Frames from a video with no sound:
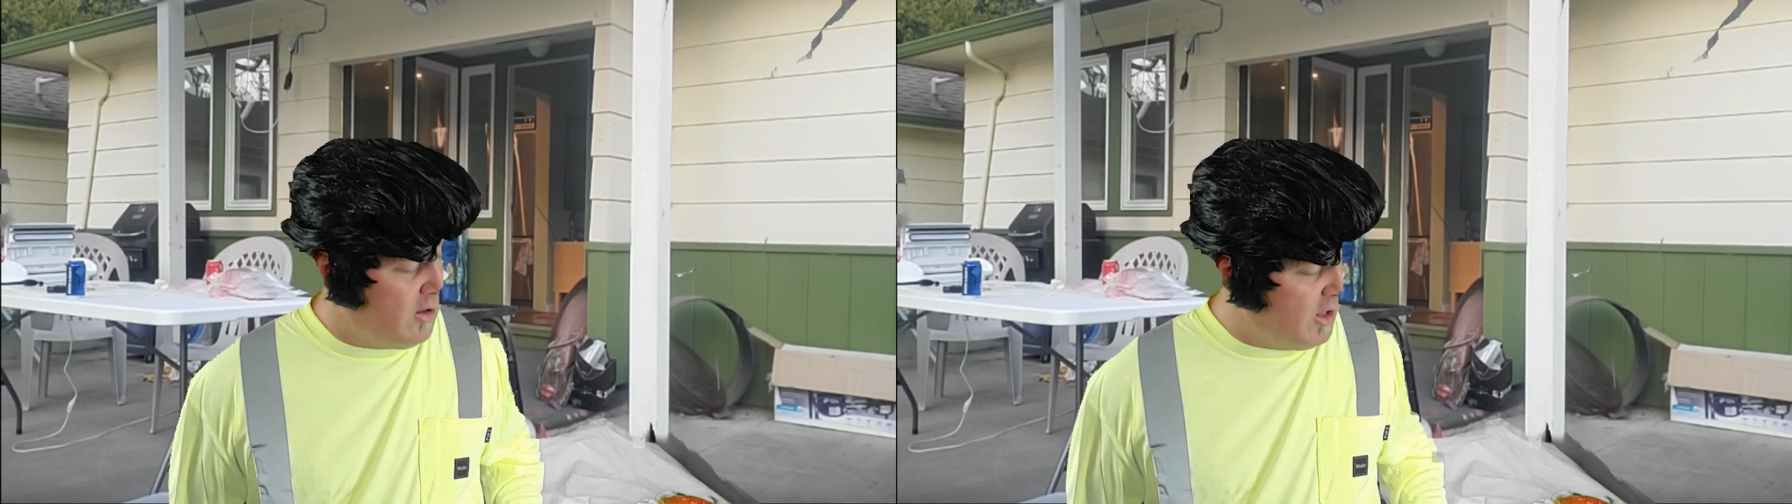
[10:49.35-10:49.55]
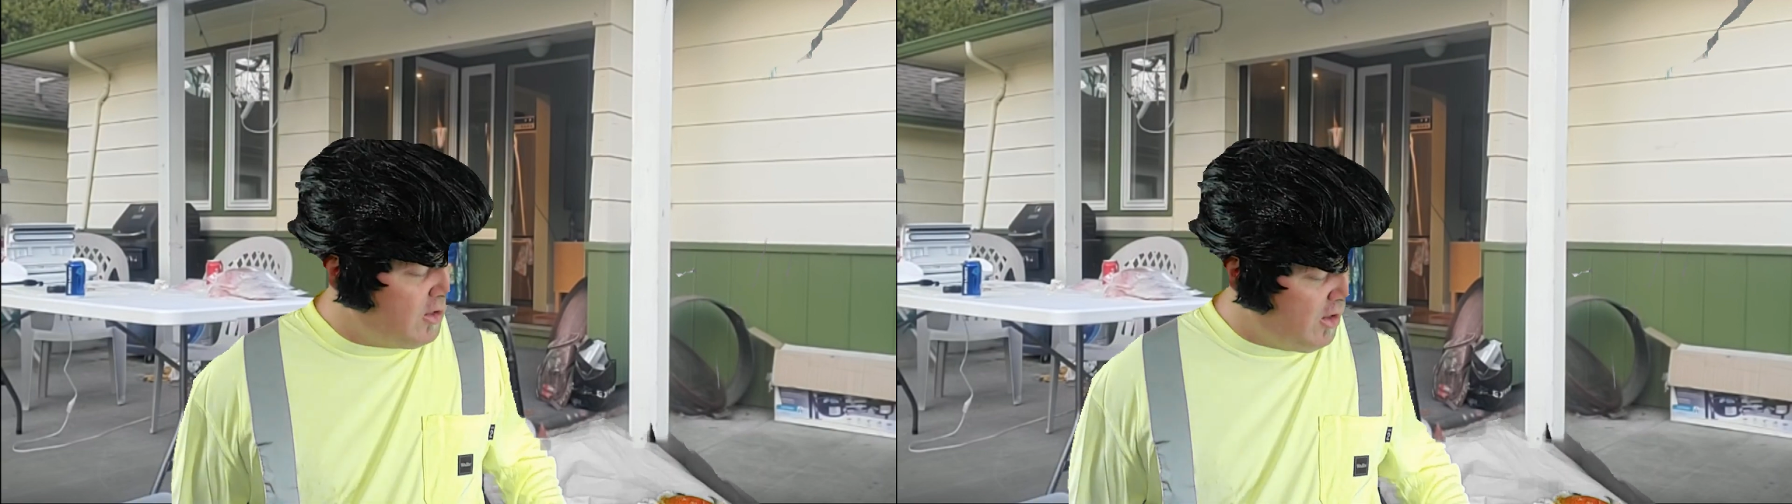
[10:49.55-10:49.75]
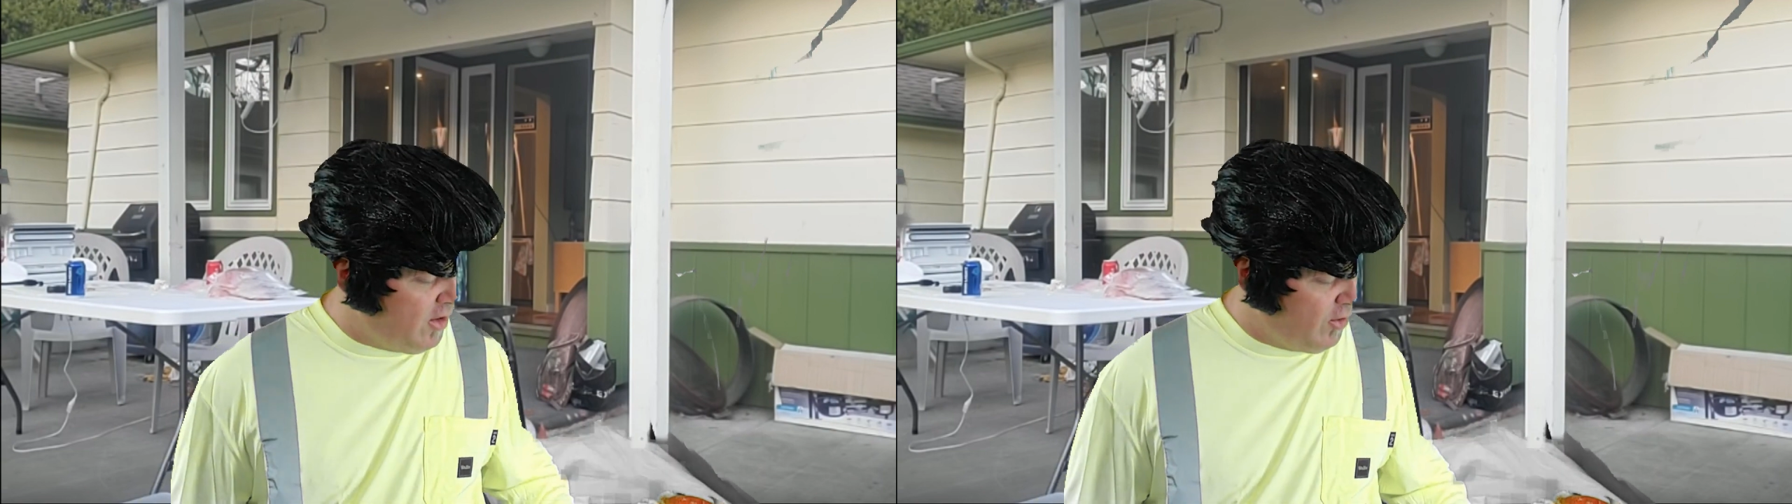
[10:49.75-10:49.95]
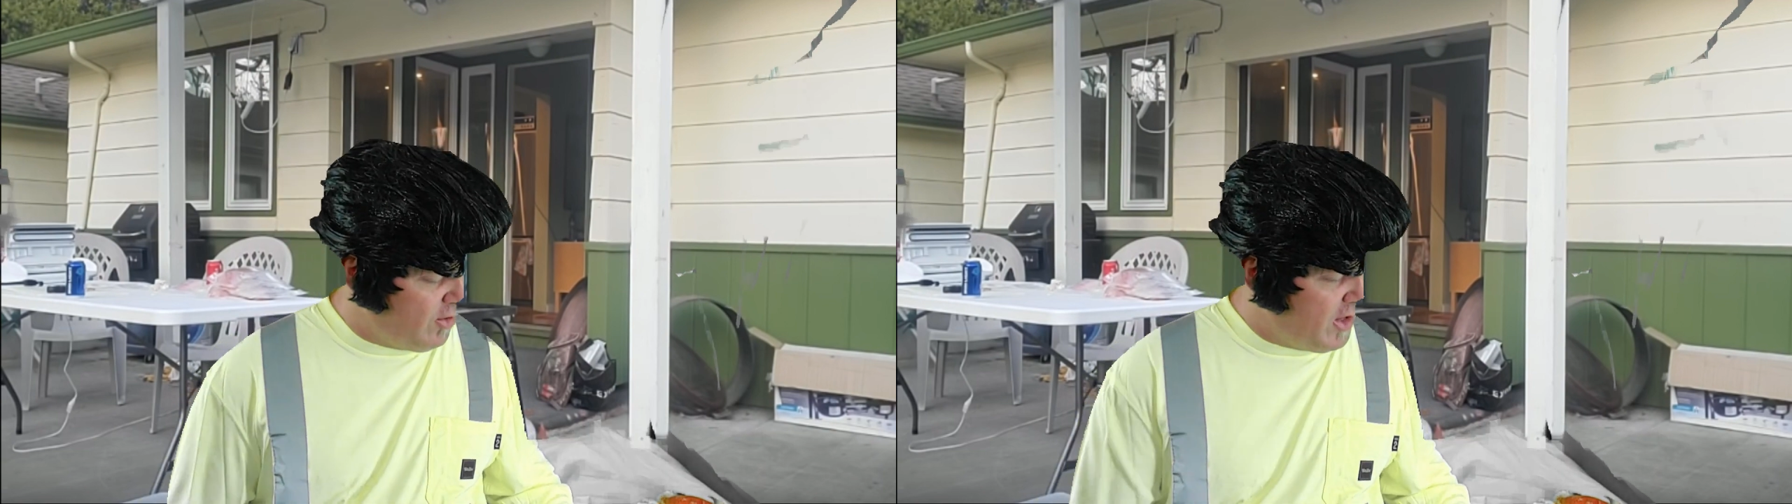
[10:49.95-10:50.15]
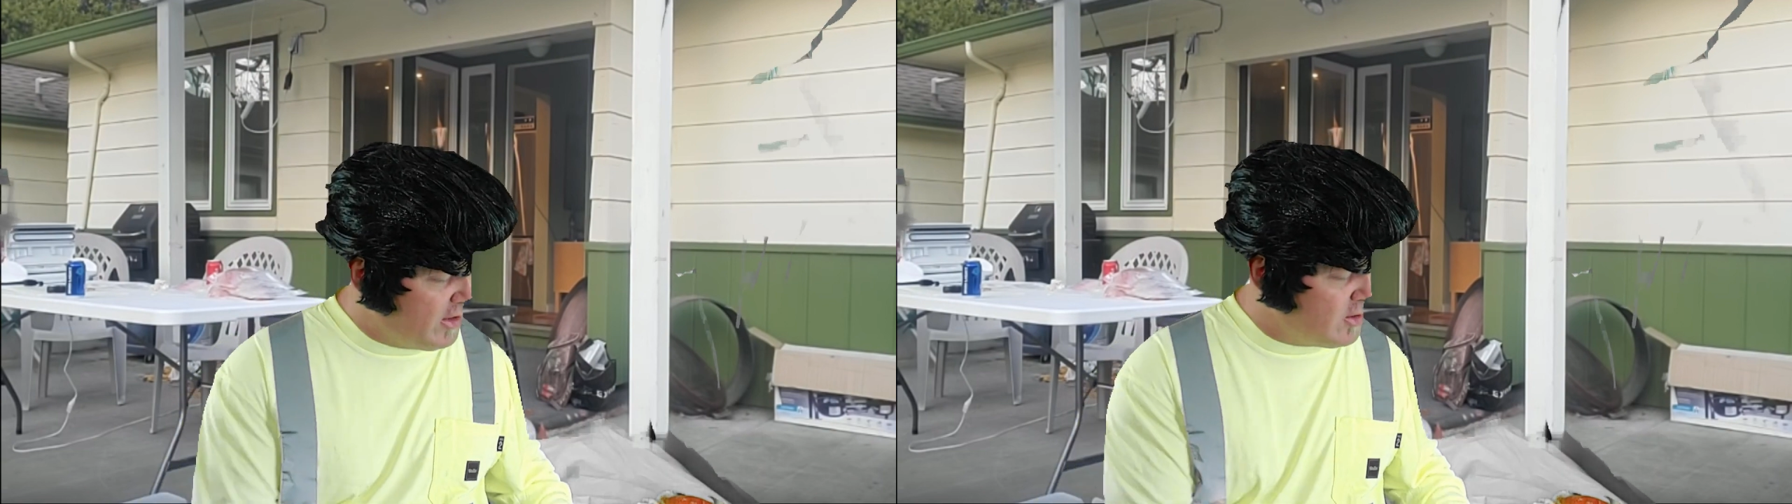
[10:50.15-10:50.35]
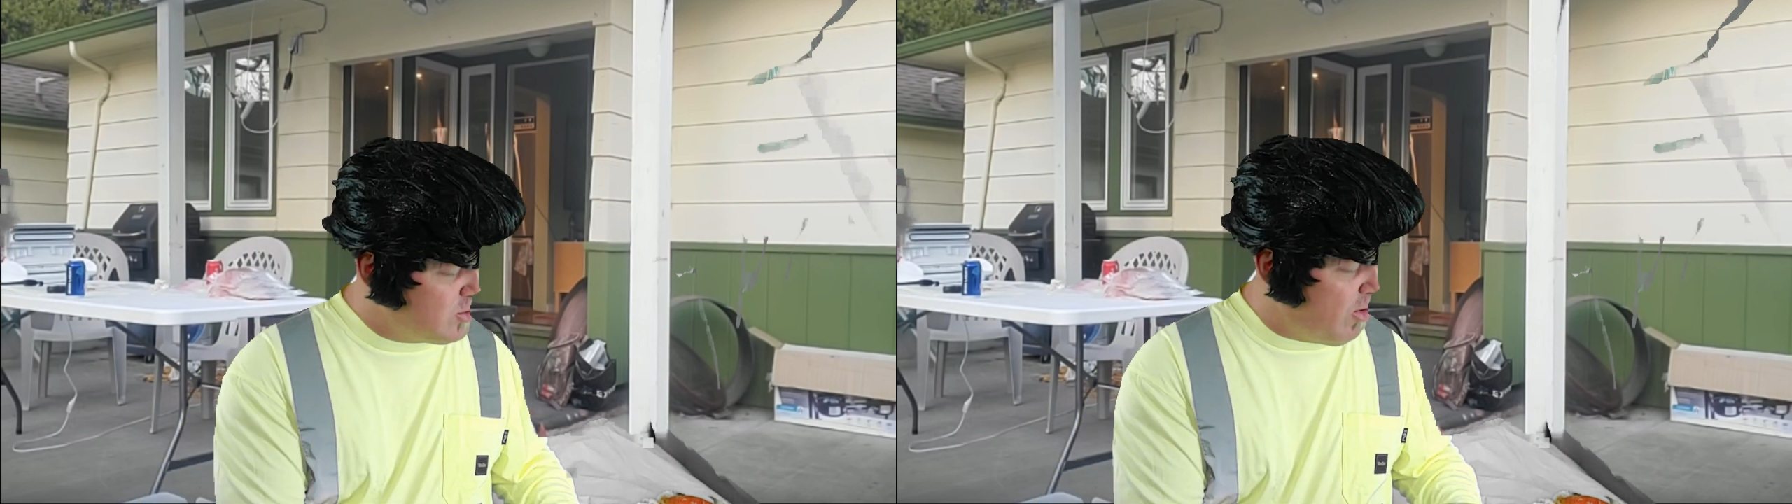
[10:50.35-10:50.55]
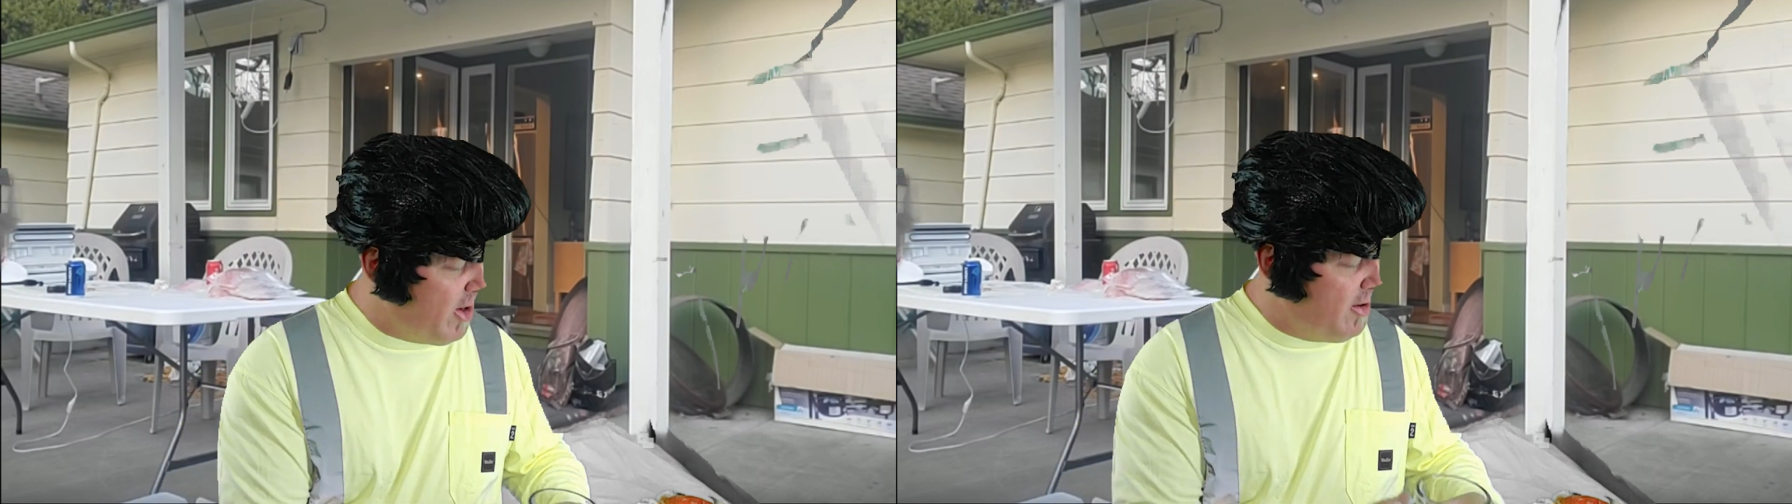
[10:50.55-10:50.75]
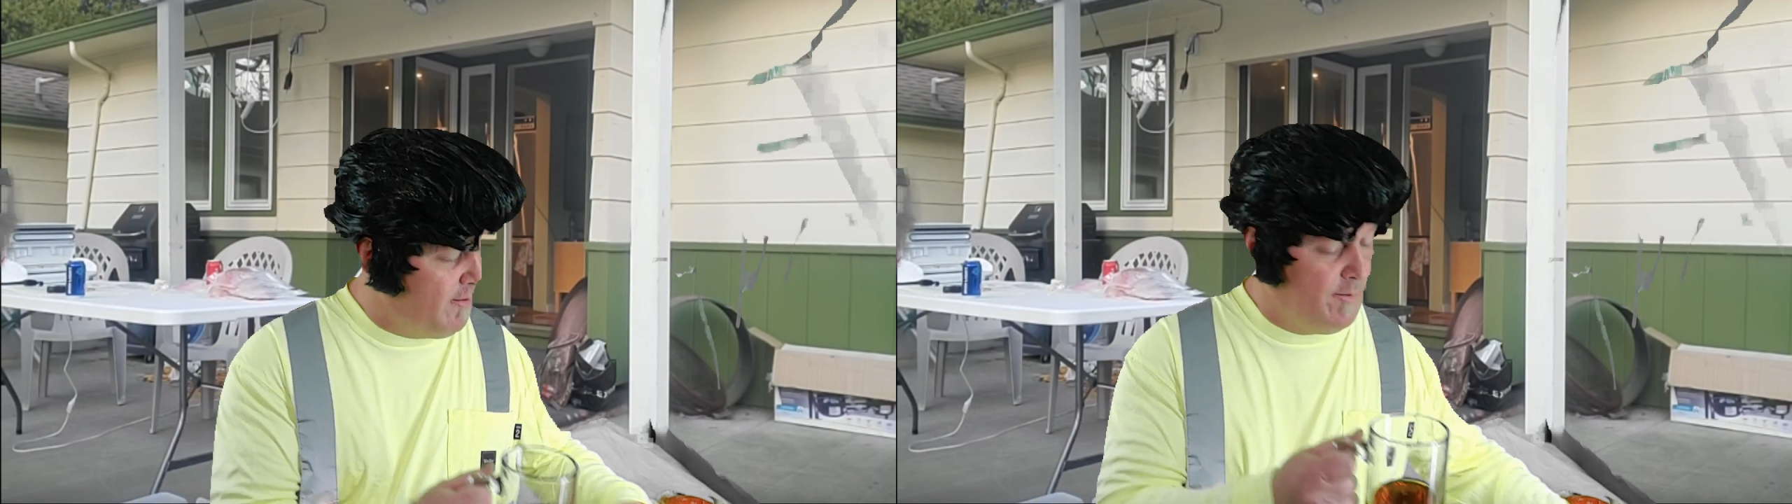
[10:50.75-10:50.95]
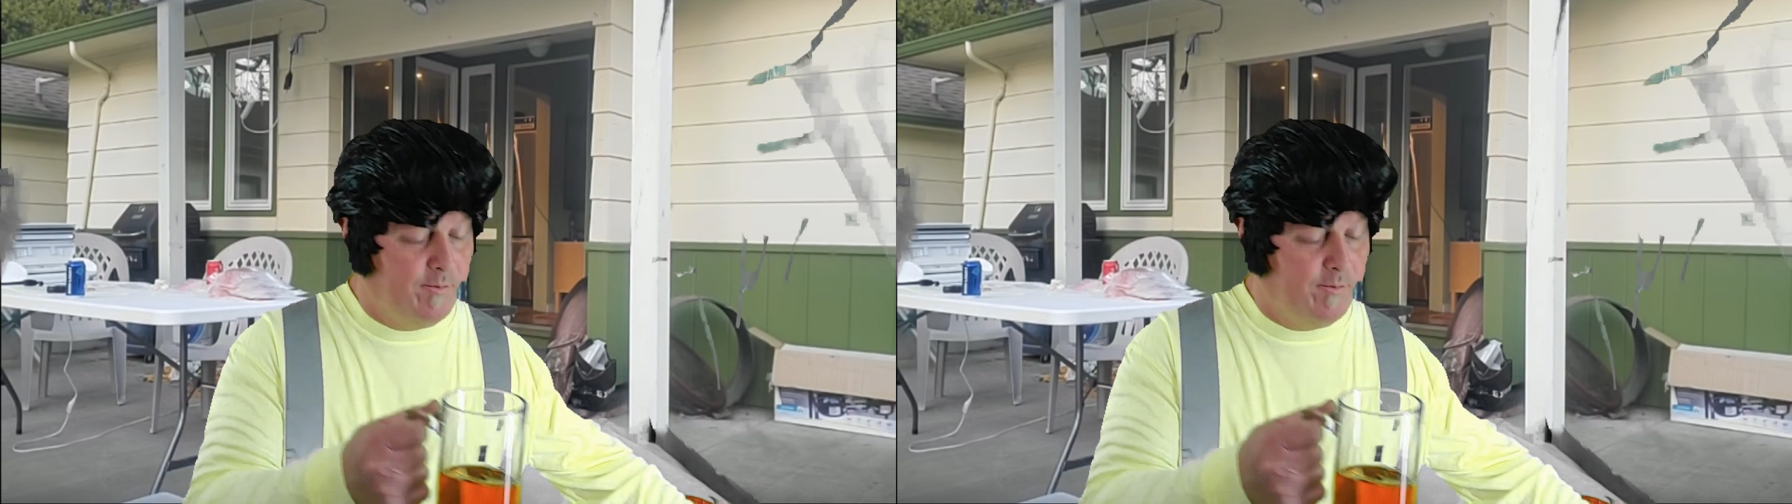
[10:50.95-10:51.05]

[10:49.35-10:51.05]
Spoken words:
get together, and that is why